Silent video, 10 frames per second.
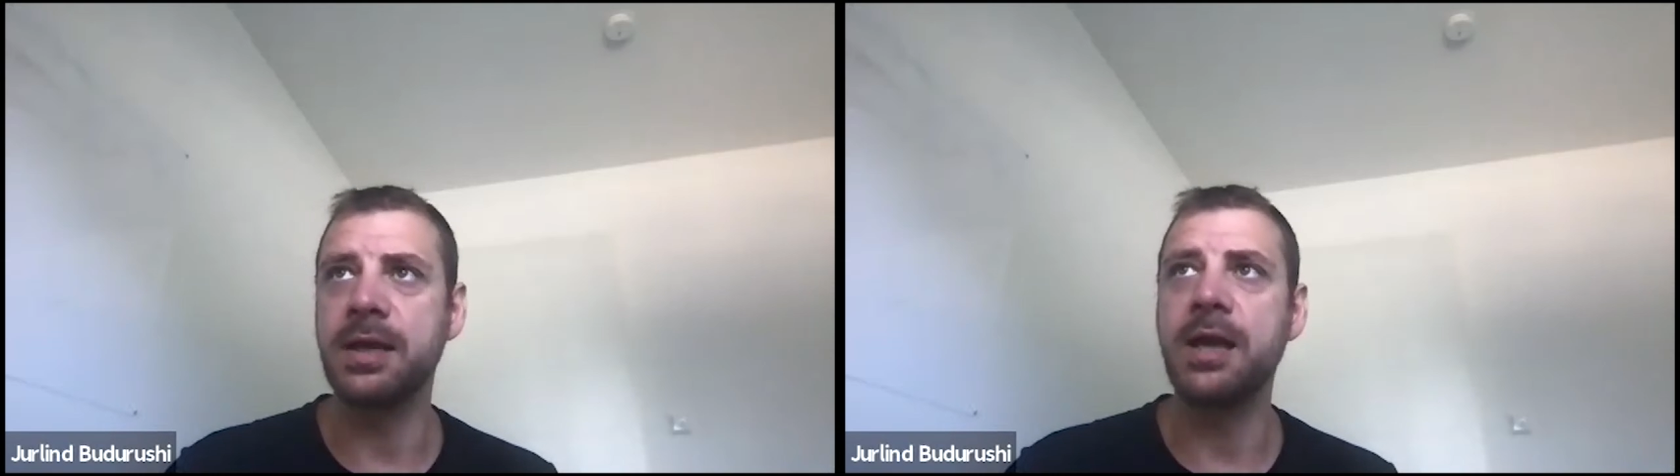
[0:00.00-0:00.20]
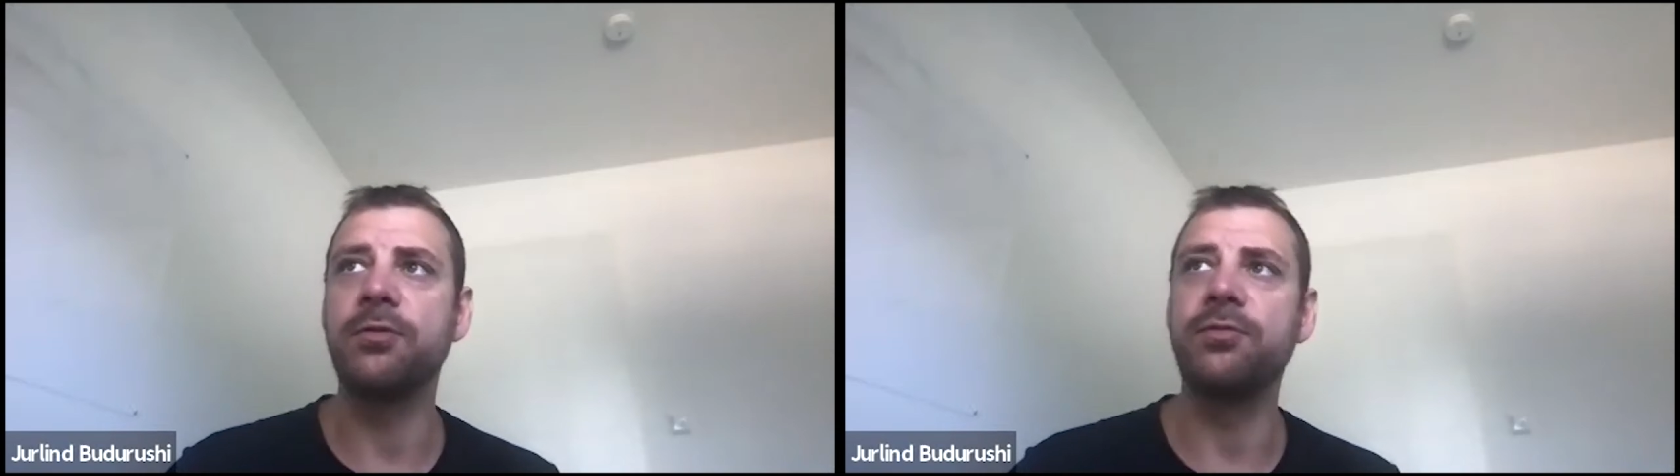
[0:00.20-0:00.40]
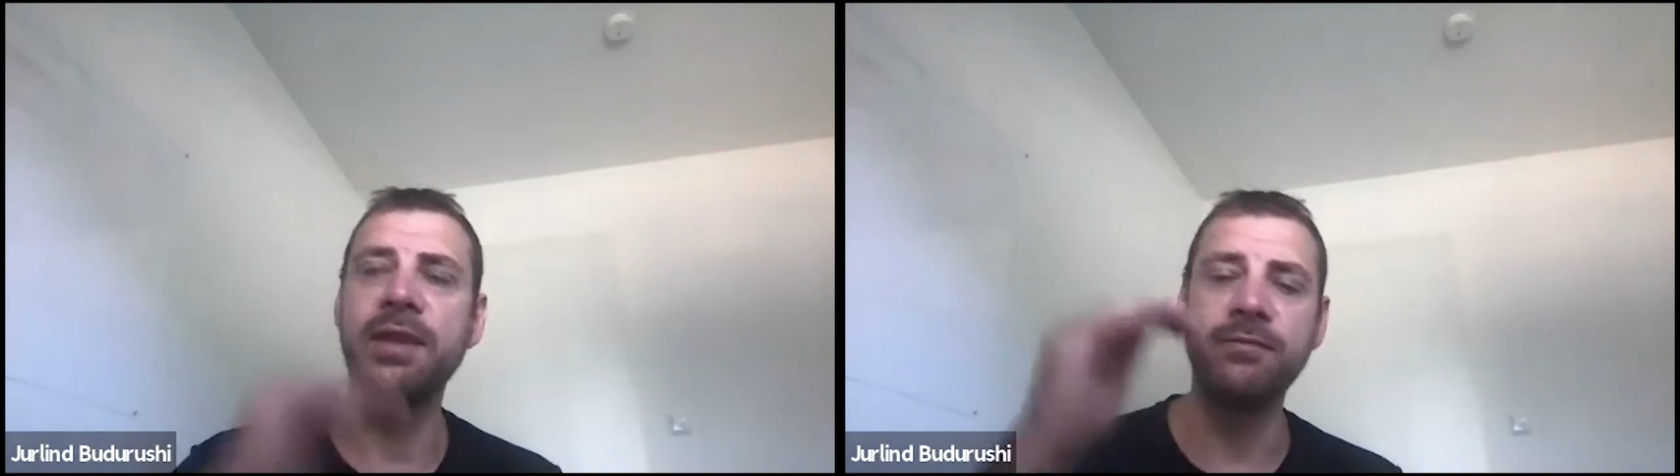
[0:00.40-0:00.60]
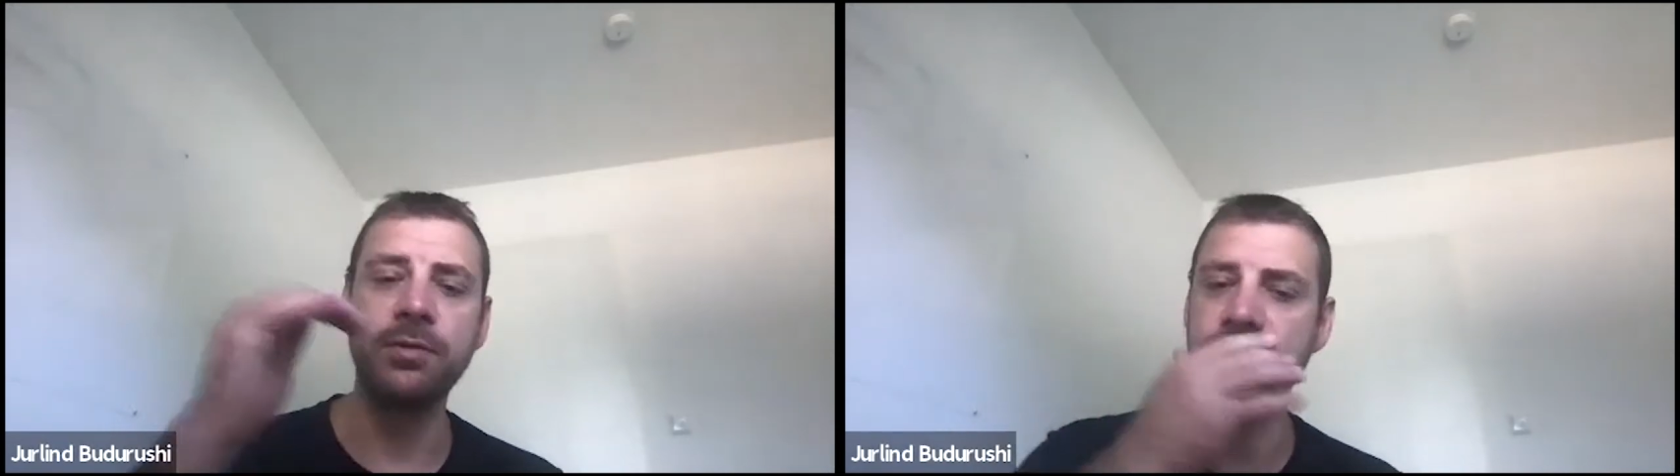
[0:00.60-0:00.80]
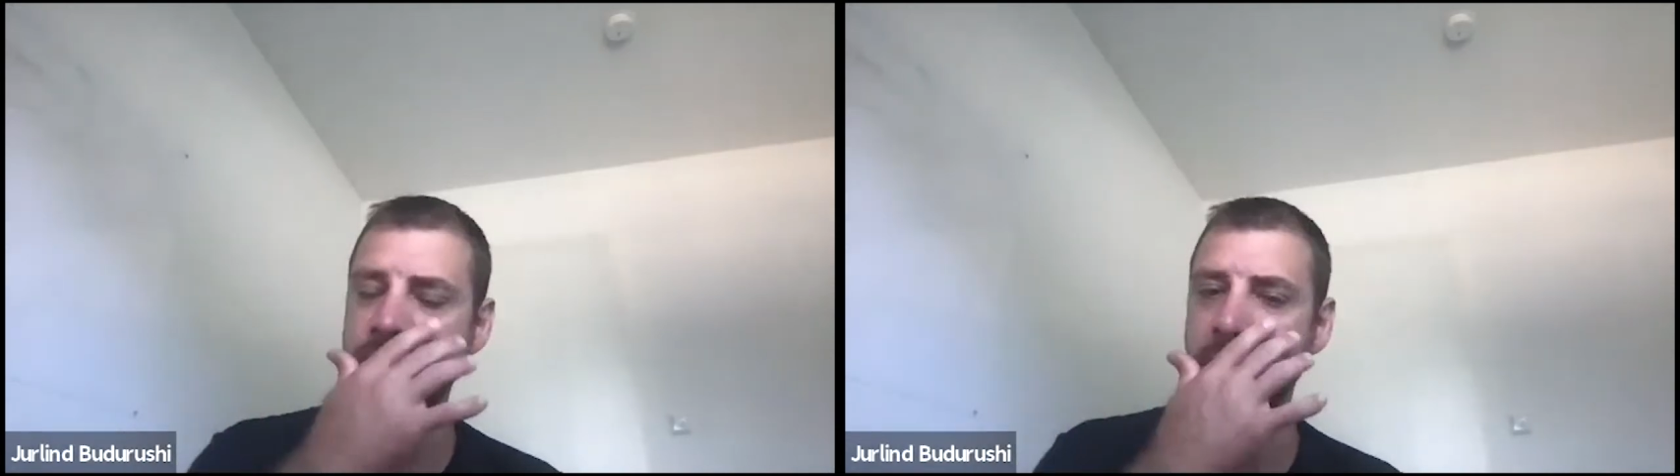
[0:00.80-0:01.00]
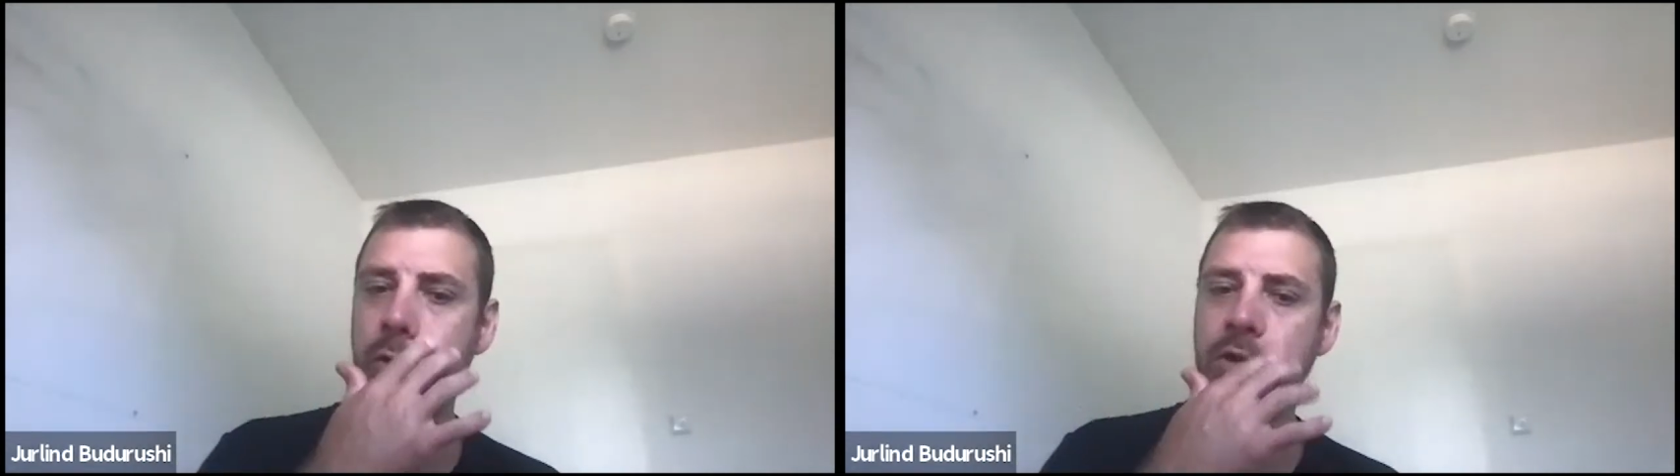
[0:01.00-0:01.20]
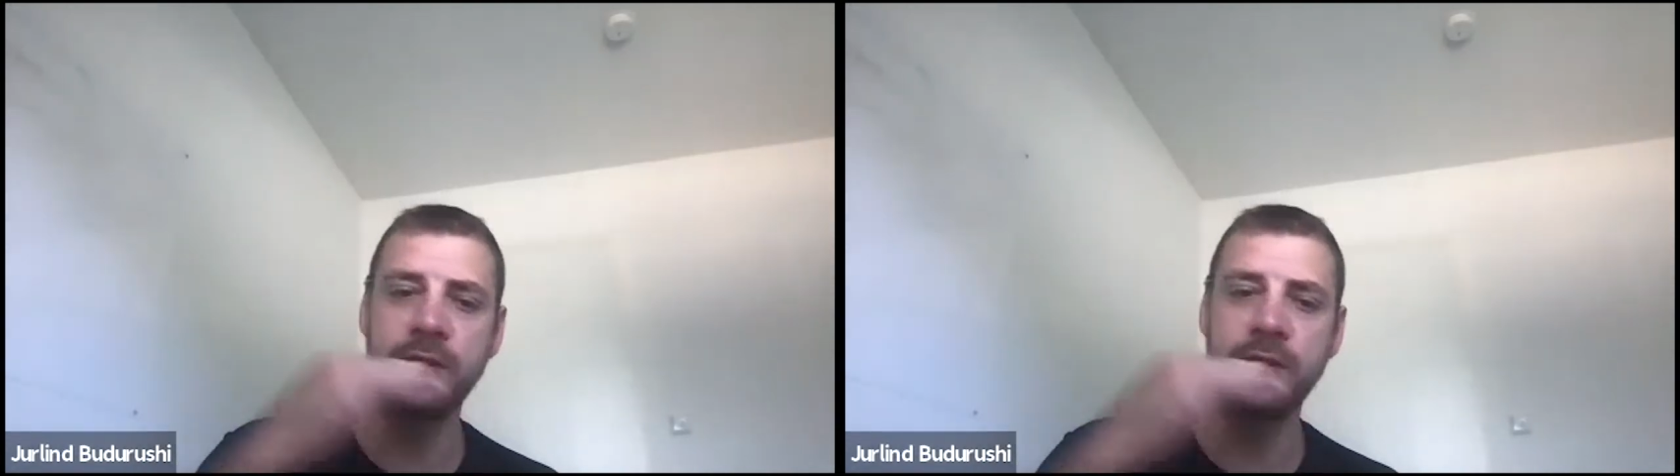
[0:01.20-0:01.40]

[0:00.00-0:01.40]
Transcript: a kind of level of security